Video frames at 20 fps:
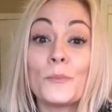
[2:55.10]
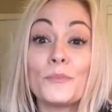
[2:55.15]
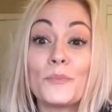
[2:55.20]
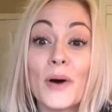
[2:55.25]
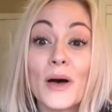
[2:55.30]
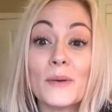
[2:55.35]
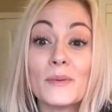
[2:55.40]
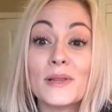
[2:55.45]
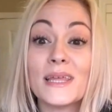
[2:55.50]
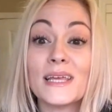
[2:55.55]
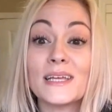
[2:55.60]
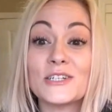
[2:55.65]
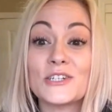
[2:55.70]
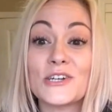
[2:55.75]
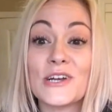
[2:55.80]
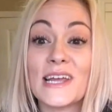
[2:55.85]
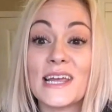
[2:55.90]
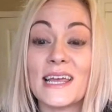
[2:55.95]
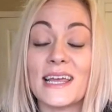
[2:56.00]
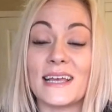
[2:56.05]
Bubbly
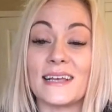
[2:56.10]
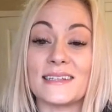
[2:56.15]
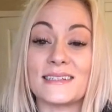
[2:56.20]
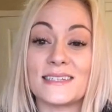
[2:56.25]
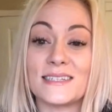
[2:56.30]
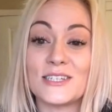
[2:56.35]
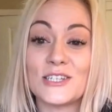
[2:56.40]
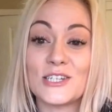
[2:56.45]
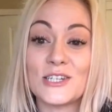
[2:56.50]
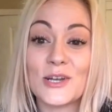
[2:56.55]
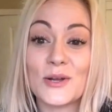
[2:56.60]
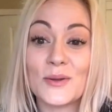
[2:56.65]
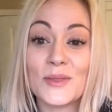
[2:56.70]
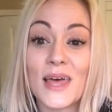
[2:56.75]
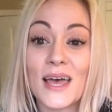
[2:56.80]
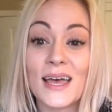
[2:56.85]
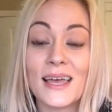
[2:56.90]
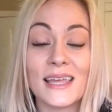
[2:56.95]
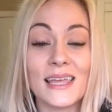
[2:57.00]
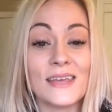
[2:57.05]
drinks. Did you know
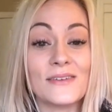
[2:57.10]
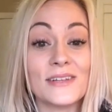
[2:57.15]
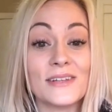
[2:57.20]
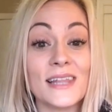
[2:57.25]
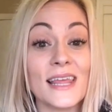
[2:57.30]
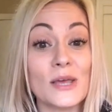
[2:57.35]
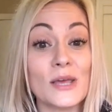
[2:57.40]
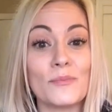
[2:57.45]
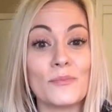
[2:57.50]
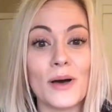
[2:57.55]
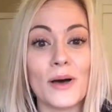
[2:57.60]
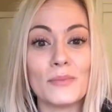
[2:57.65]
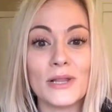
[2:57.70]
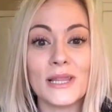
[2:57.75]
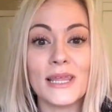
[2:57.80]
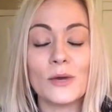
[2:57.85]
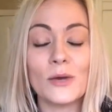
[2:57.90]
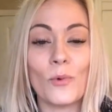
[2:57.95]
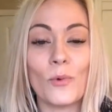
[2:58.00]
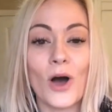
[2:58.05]
that? Even like
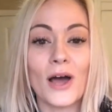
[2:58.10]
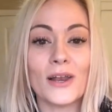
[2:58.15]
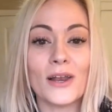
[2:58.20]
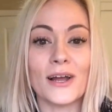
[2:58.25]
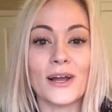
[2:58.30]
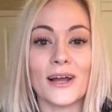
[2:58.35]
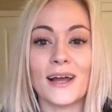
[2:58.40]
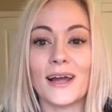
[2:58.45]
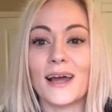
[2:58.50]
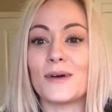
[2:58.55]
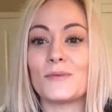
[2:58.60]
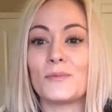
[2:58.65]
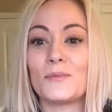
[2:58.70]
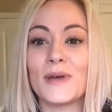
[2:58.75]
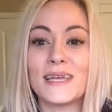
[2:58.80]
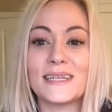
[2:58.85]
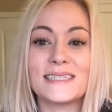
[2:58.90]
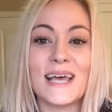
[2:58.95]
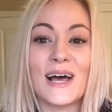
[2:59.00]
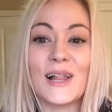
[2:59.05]
bubbly water.
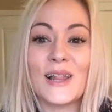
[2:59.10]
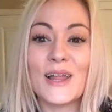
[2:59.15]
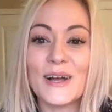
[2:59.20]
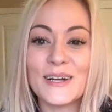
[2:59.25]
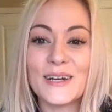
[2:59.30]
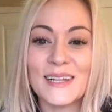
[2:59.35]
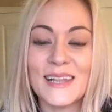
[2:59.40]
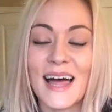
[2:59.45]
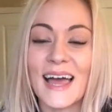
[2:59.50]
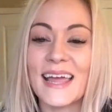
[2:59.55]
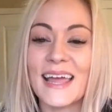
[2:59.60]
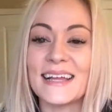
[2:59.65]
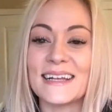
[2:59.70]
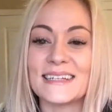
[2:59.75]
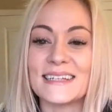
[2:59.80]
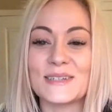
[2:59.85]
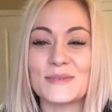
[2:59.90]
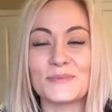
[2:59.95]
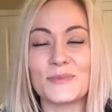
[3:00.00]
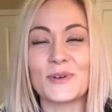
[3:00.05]
We tell our
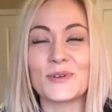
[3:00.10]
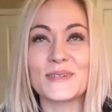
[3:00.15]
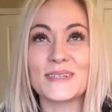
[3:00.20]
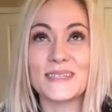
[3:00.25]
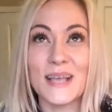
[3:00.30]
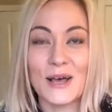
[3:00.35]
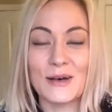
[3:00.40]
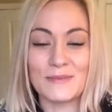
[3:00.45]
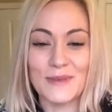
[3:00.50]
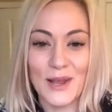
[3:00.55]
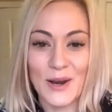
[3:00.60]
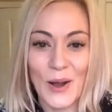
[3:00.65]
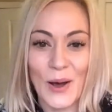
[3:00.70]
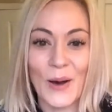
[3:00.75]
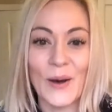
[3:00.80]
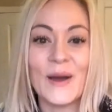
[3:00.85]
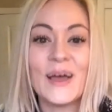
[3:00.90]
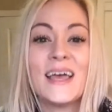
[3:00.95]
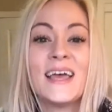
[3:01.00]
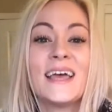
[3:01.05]
clients, well, some, not
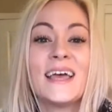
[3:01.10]
all,